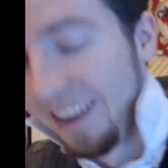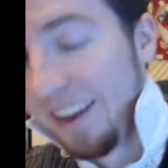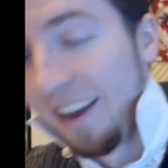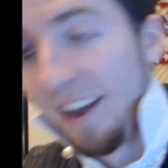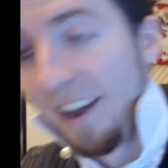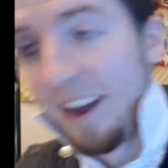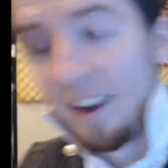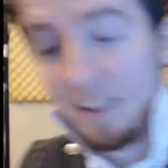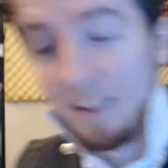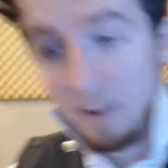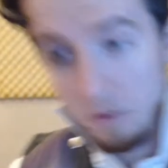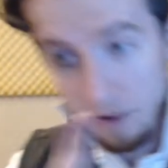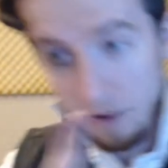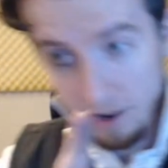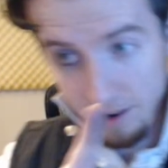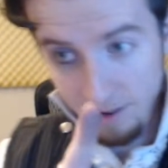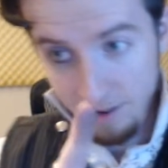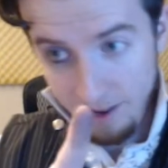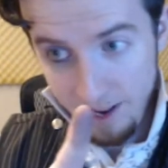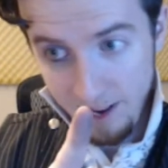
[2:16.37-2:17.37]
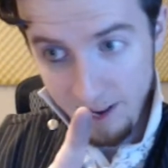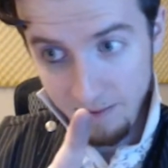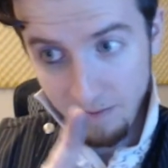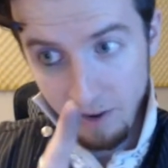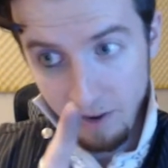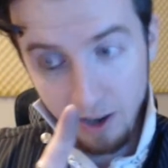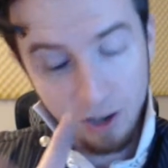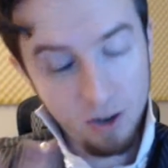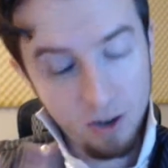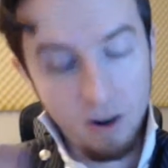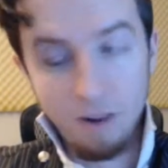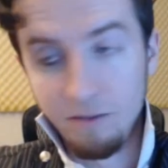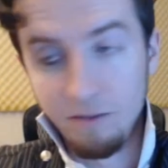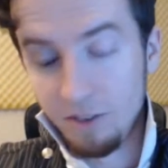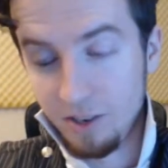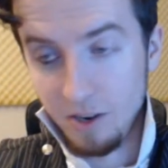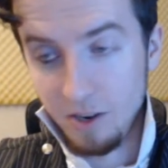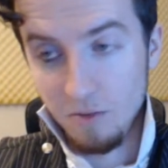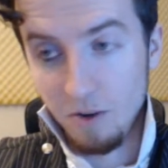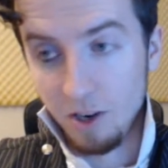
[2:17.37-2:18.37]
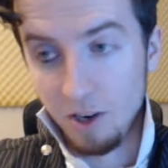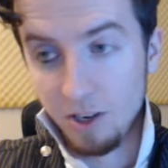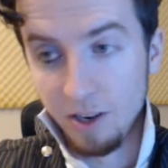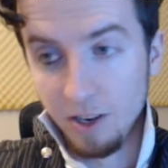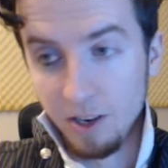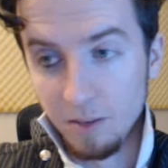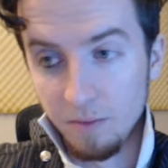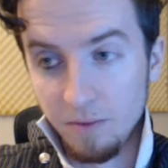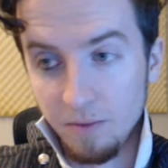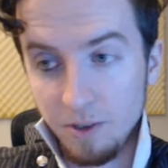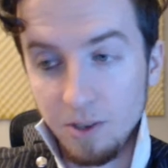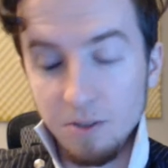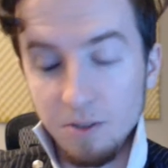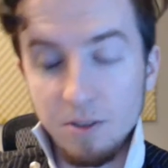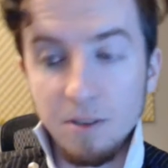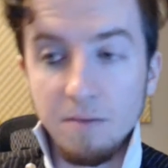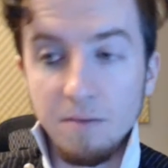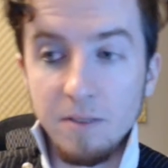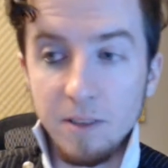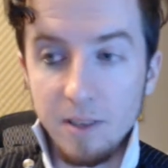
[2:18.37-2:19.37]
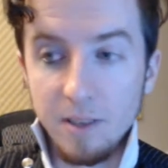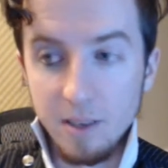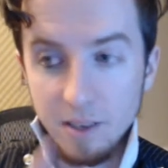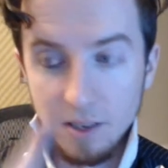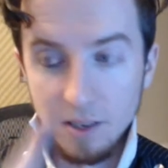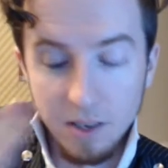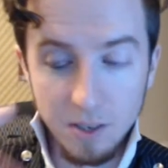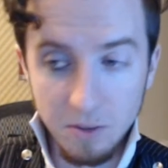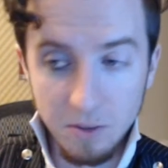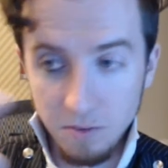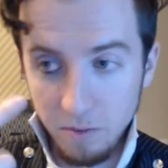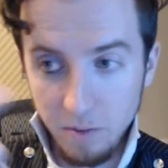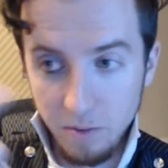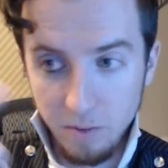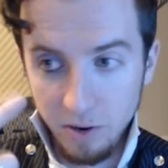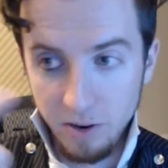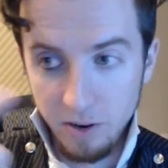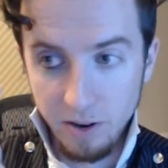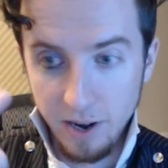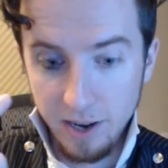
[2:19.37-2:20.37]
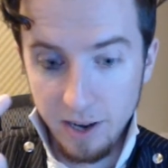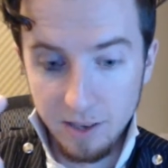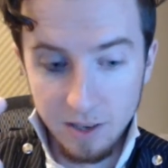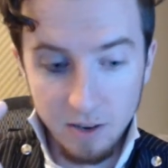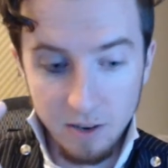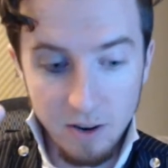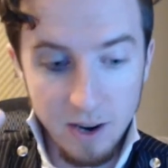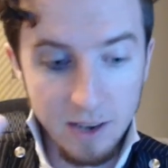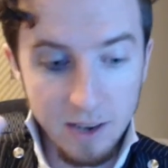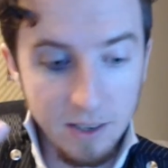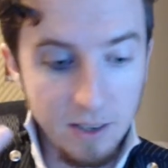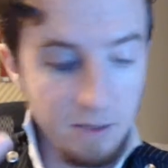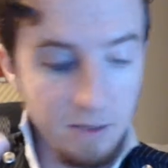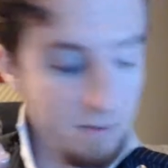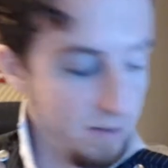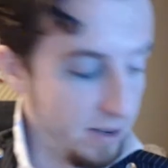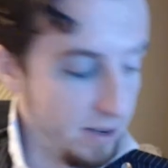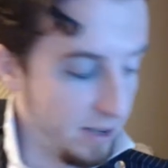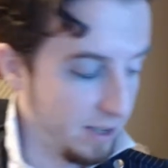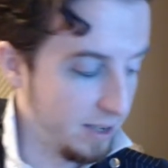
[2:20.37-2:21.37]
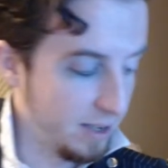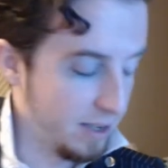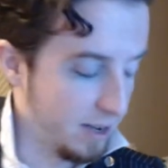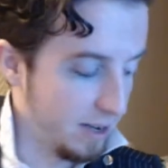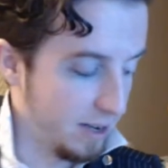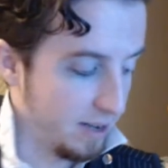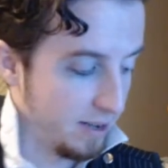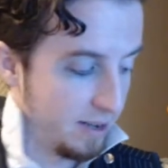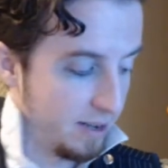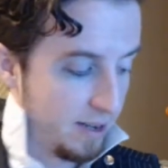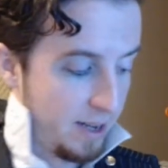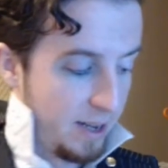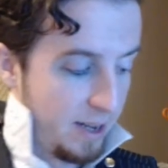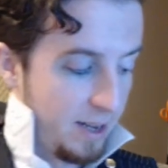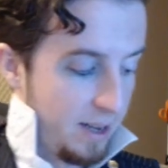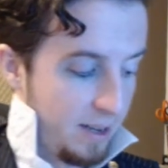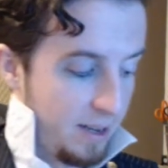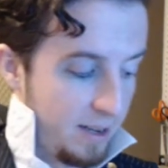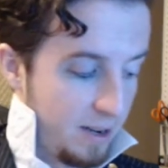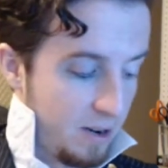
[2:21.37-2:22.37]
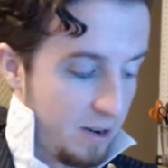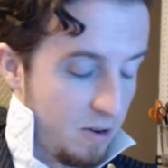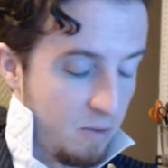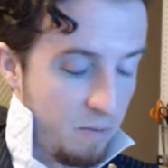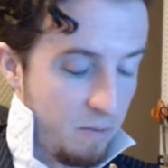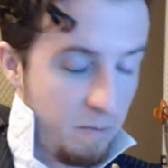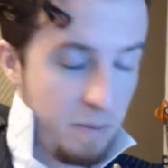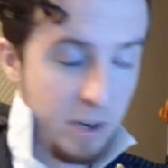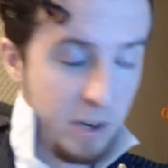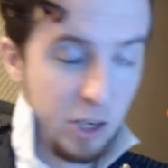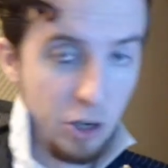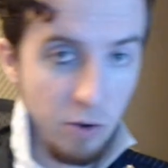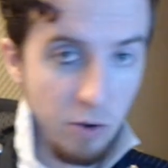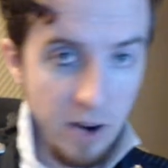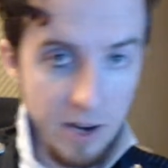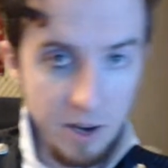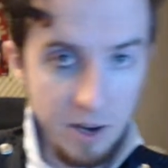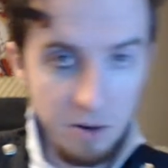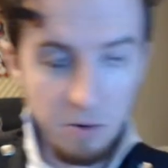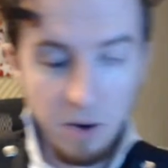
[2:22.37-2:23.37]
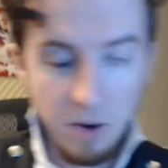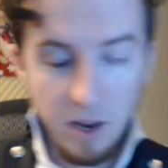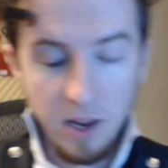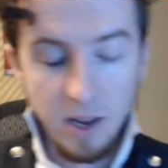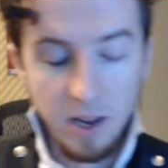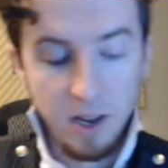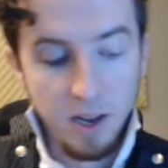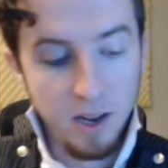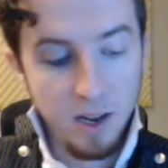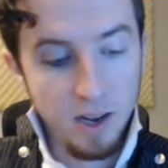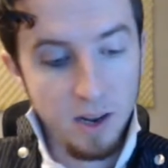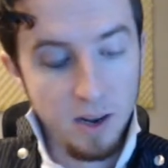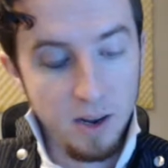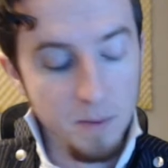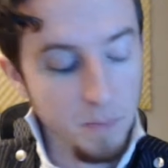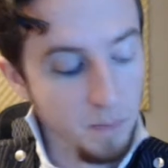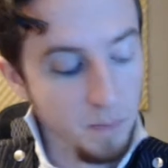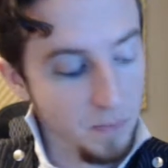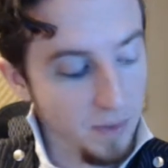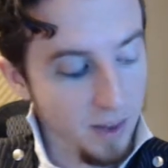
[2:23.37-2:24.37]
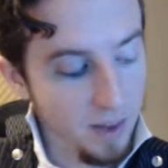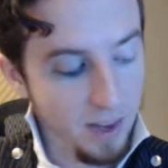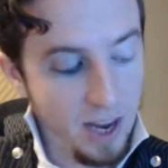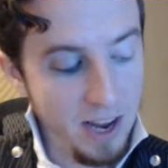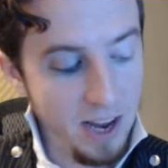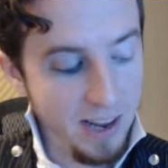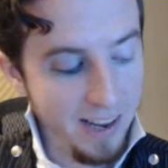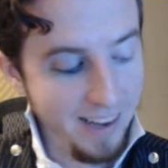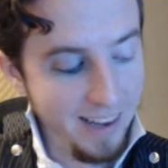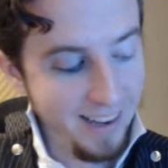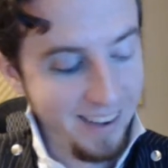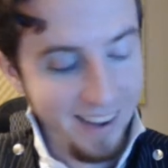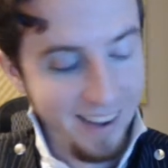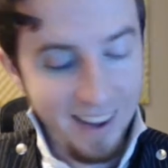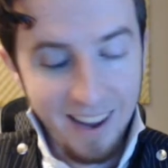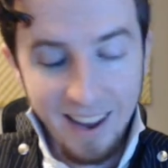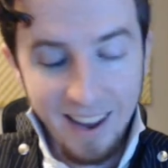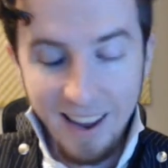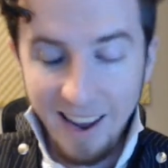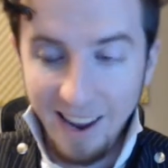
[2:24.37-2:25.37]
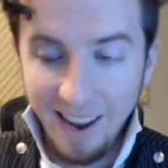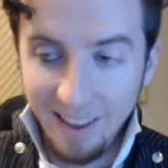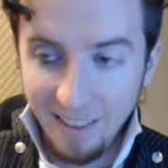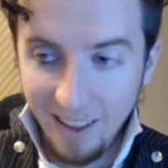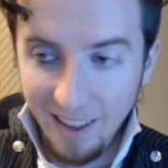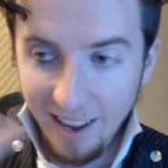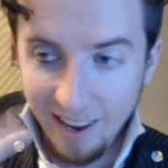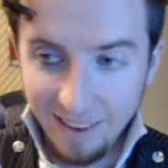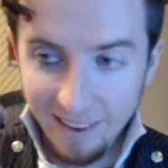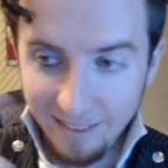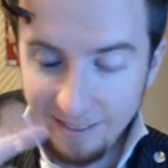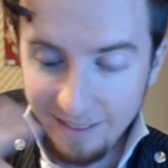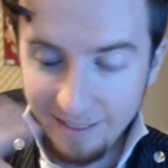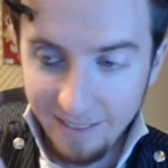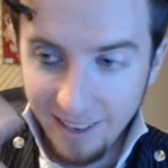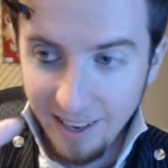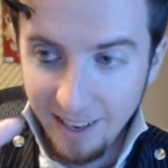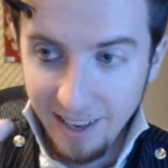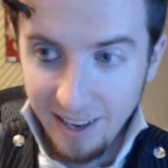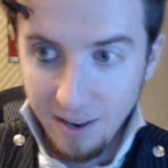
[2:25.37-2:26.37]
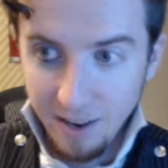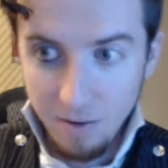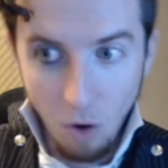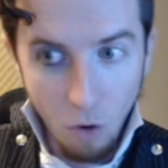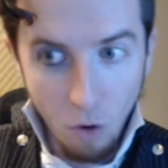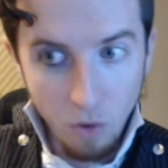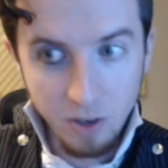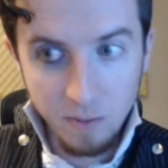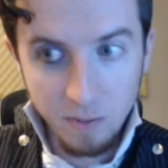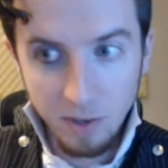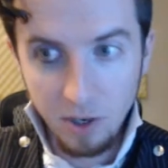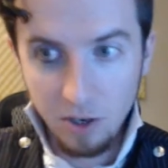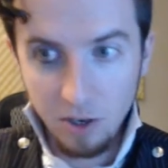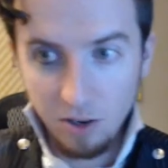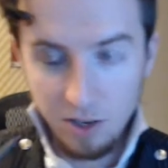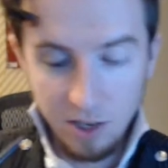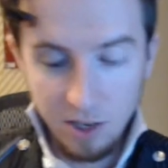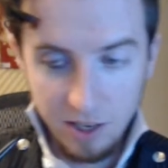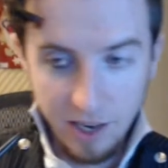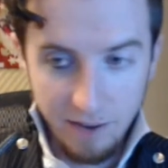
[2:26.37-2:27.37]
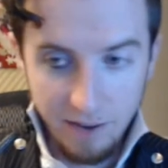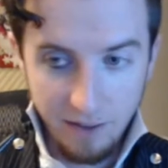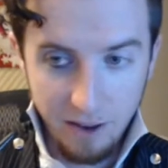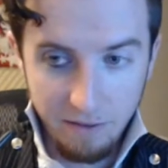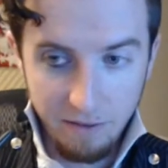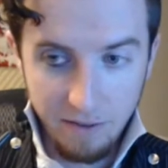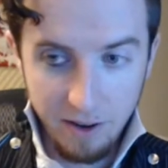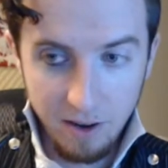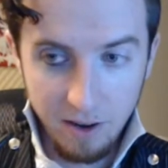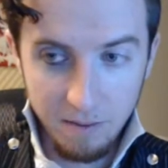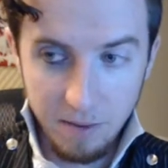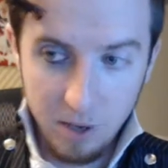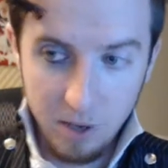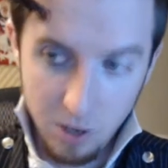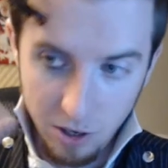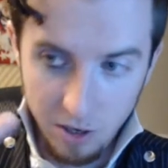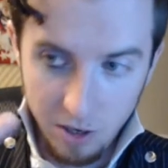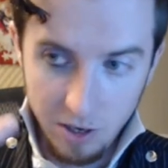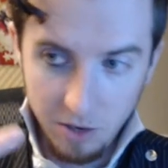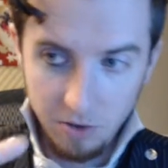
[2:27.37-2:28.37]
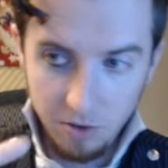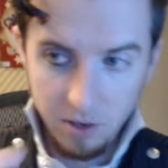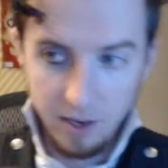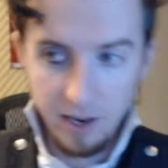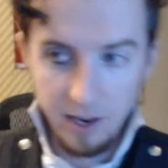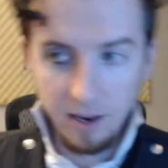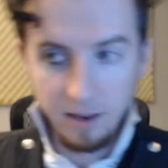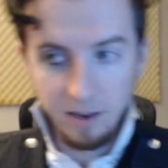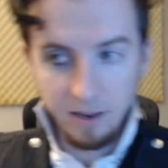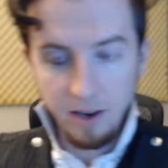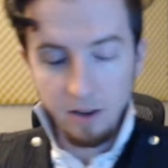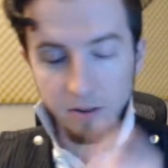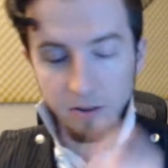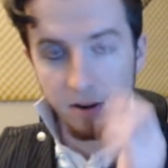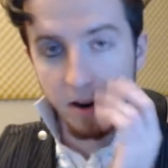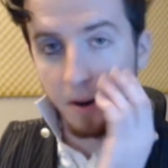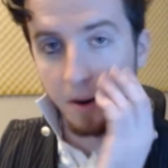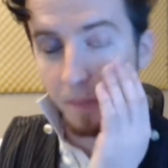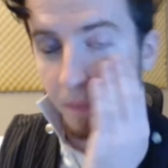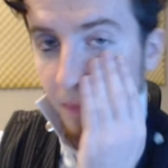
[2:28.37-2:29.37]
And then you want to make sure obviously you wash your hands before you do stuff like this because you don't want to be putting your hands in your eyes when it's gonna, betray you. And then always make sure you save that finger because you're gonna use it again on the other eye.